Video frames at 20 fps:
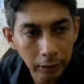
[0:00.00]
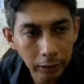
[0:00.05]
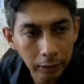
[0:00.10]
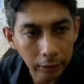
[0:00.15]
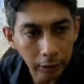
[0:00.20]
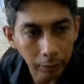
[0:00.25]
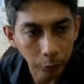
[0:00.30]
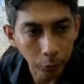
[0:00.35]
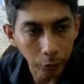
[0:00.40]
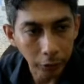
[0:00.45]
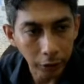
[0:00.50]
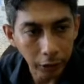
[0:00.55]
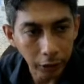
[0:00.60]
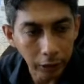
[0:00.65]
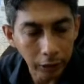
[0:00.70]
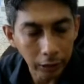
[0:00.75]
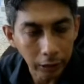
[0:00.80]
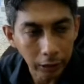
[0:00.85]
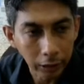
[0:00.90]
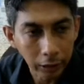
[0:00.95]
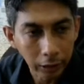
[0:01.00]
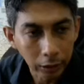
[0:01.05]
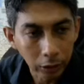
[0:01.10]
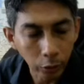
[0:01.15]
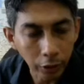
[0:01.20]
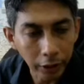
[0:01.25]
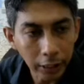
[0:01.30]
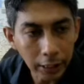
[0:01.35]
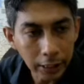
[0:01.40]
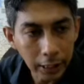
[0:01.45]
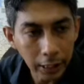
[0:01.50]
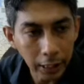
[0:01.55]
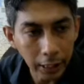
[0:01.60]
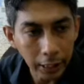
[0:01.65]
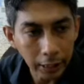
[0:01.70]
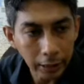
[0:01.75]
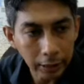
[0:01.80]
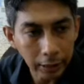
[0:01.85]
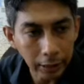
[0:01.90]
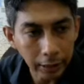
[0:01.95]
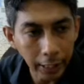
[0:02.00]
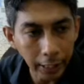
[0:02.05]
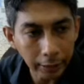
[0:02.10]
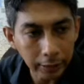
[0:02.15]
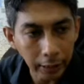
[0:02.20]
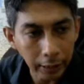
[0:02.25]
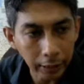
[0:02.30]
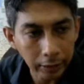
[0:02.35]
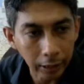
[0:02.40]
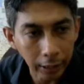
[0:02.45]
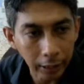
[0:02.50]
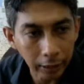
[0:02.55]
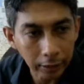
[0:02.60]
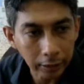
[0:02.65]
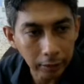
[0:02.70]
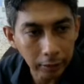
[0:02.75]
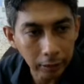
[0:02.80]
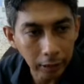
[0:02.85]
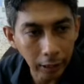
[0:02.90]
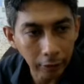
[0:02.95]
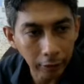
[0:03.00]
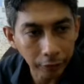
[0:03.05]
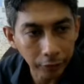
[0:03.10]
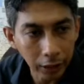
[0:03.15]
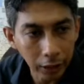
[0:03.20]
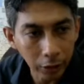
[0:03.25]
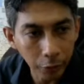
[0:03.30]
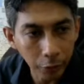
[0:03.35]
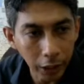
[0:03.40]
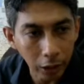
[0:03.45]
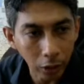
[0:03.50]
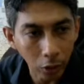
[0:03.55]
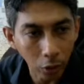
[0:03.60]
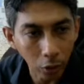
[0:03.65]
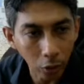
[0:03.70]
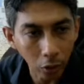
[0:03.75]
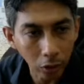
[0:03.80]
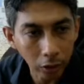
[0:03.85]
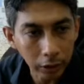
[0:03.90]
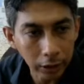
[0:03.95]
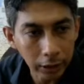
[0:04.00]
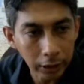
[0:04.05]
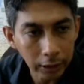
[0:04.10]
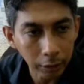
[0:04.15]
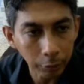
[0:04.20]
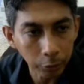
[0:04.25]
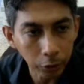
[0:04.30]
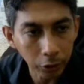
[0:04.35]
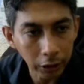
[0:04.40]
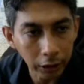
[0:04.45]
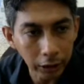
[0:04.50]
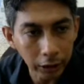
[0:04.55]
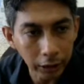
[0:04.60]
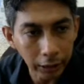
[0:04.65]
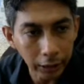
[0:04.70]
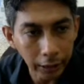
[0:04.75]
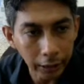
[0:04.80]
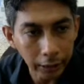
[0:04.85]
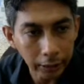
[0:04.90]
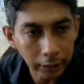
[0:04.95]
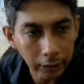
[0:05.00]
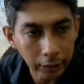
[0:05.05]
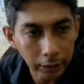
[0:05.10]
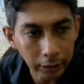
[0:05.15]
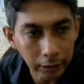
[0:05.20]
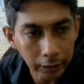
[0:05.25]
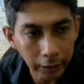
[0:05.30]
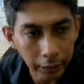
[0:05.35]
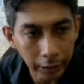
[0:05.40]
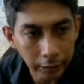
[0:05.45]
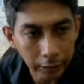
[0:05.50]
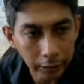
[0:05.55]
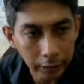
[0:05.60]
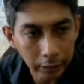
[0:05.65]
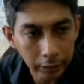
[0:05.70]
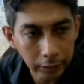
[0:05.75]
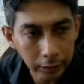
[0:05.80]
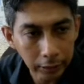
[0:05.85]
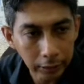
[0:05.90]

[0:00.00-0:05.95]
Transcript: subroutine. So in this case, the next address after we call this subroutine is this.